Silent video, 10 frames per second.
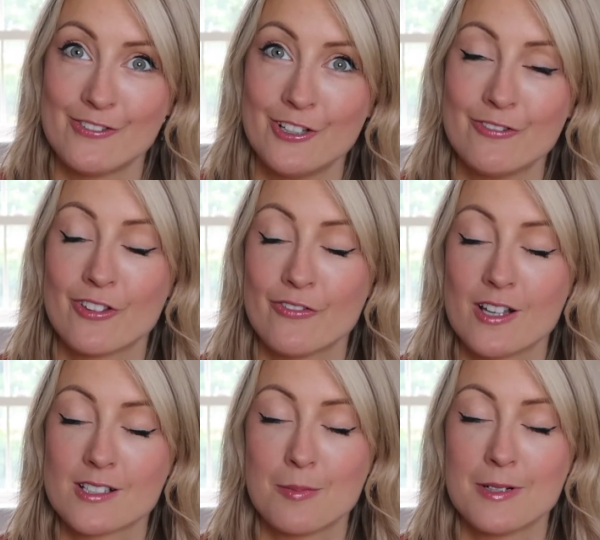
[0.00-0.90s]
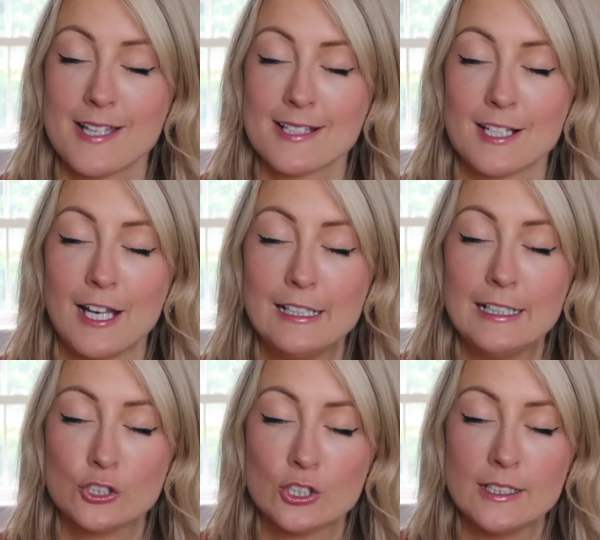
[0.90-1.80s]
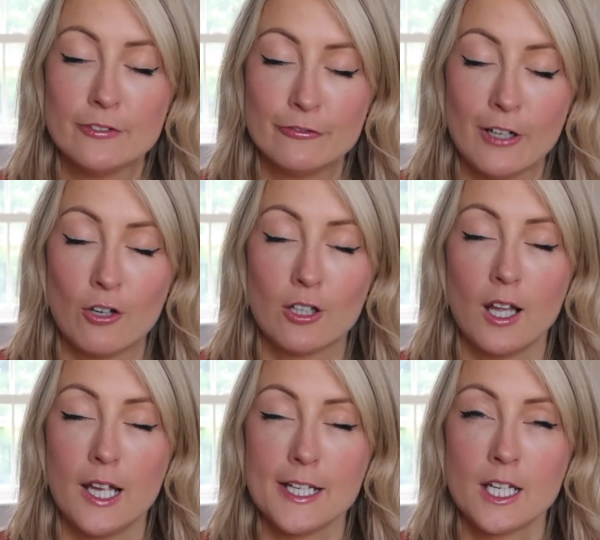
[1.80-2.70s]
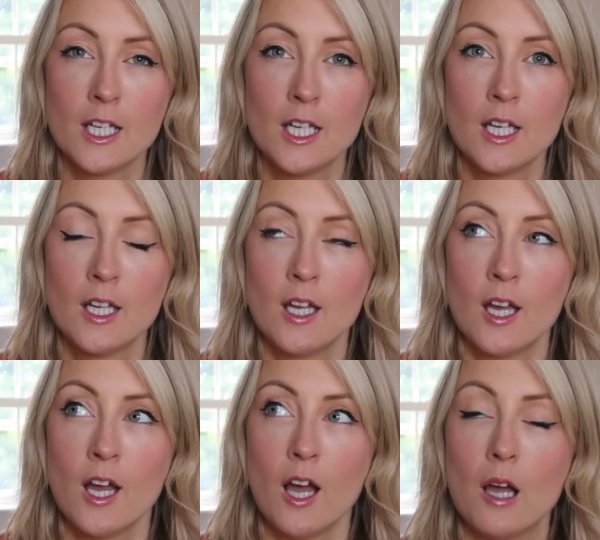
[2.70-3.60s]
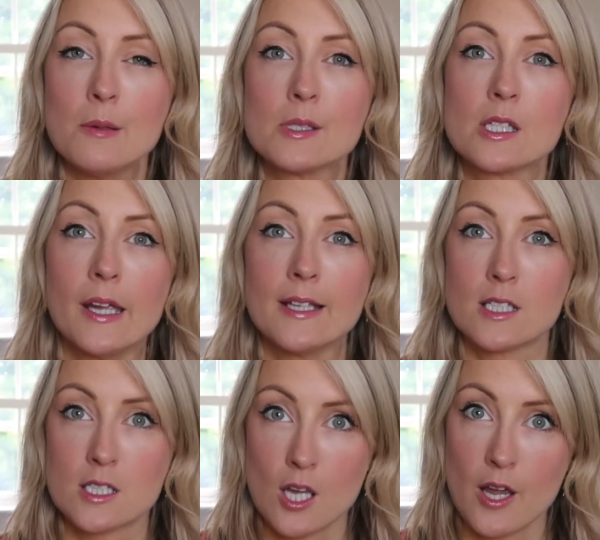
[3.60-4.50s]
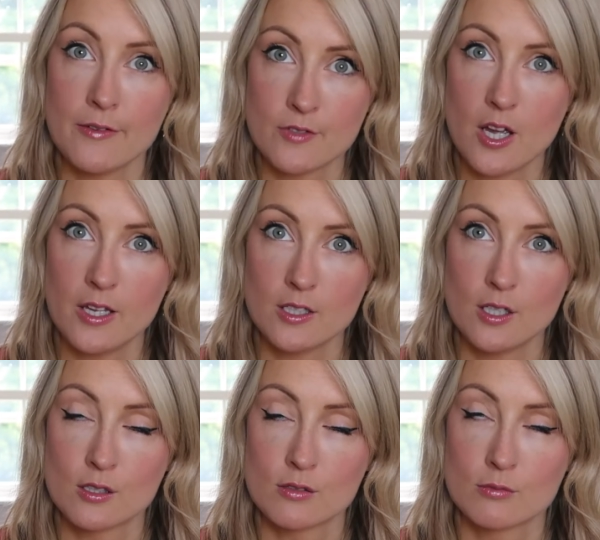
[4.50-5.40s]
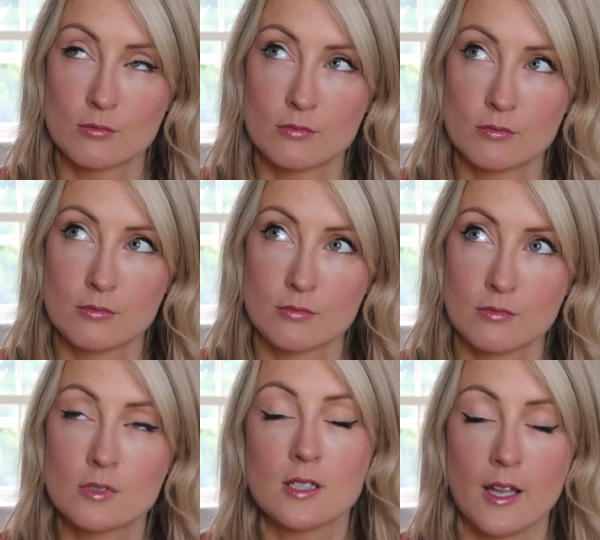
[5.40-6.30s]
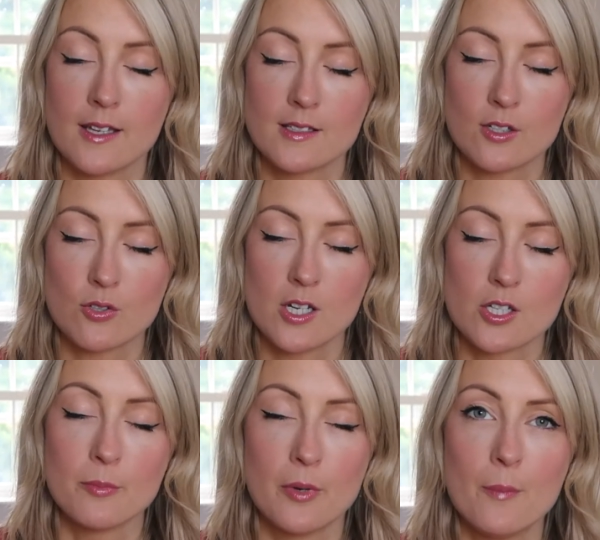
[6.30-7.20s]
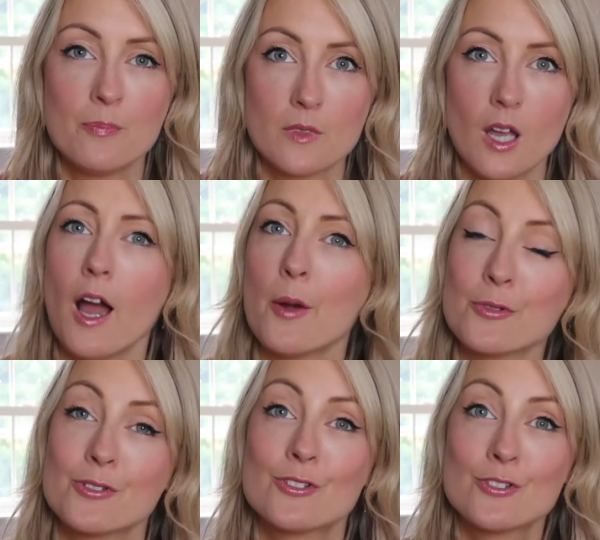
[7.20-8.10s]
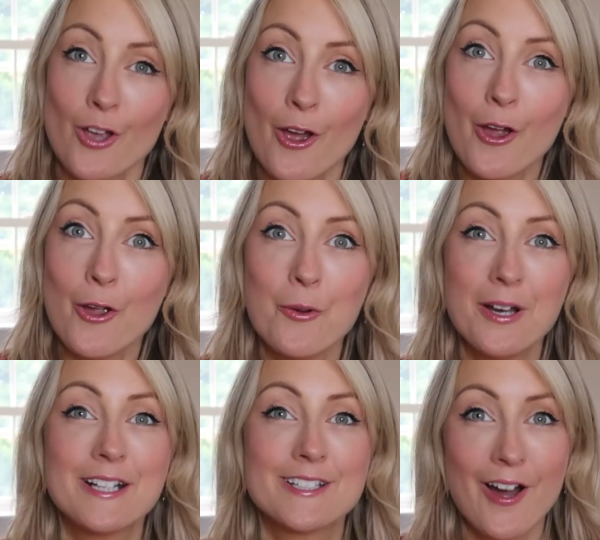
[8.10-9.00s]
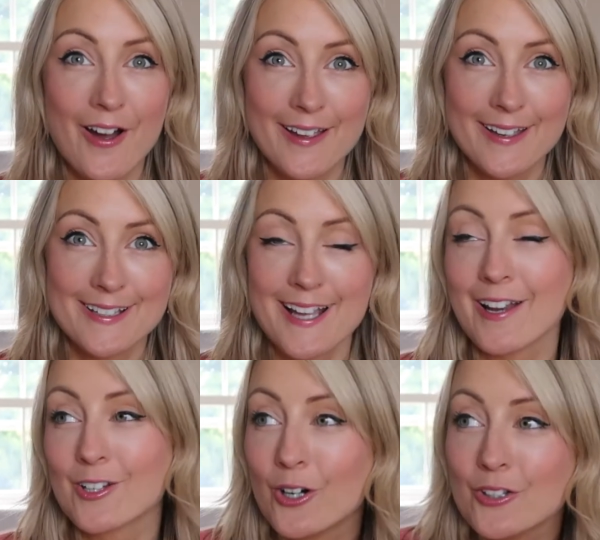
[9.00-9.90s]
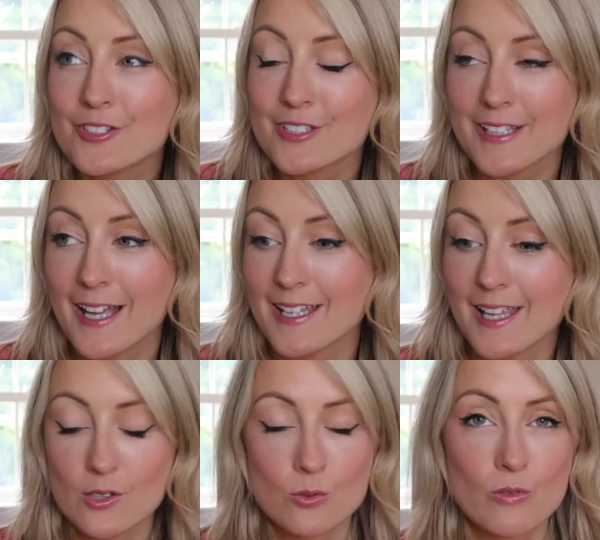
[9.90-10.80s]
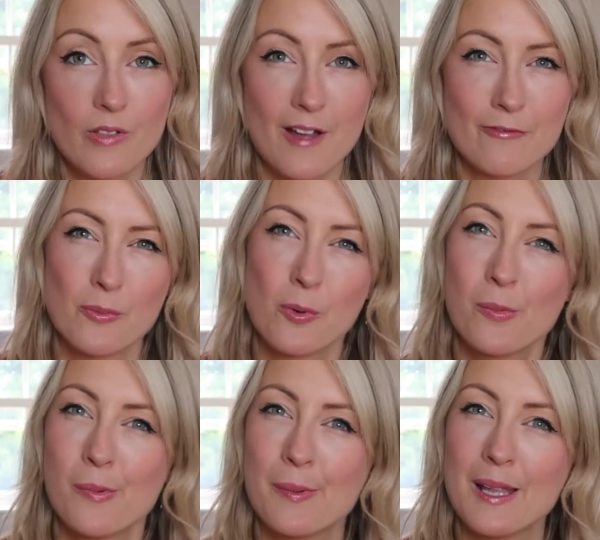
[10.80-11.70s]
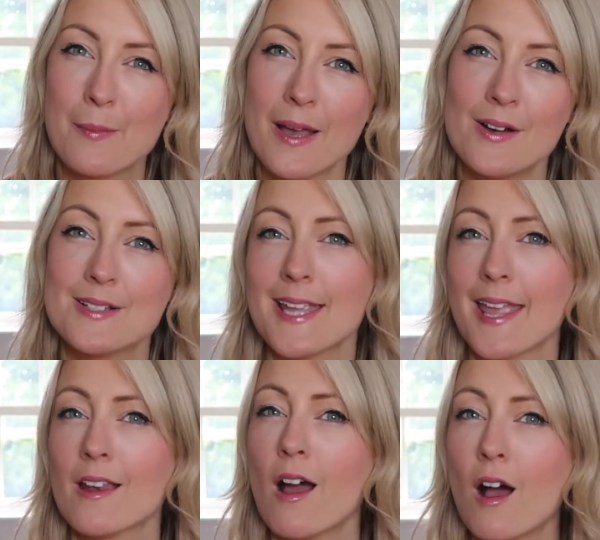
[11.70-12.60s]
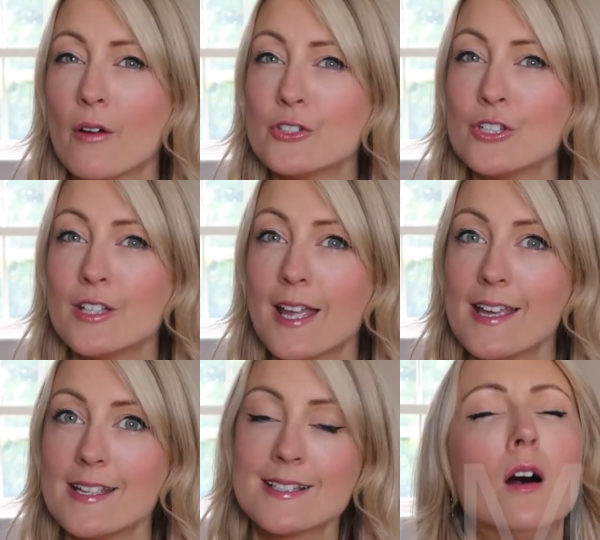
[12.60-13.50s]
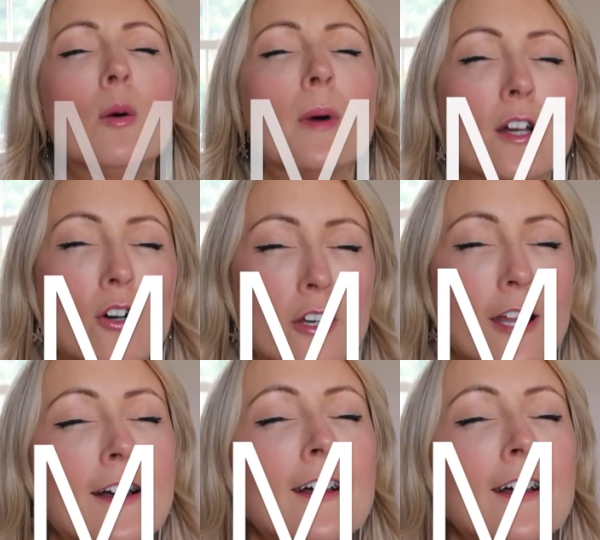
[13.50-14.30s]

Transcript: flu for the first couple of days and I literally felt like I was going to die of tiredness. slight exaggeration, but I was so tired, had a constant headache and all of that for probably about a day and a half, 2 days. Oh my god,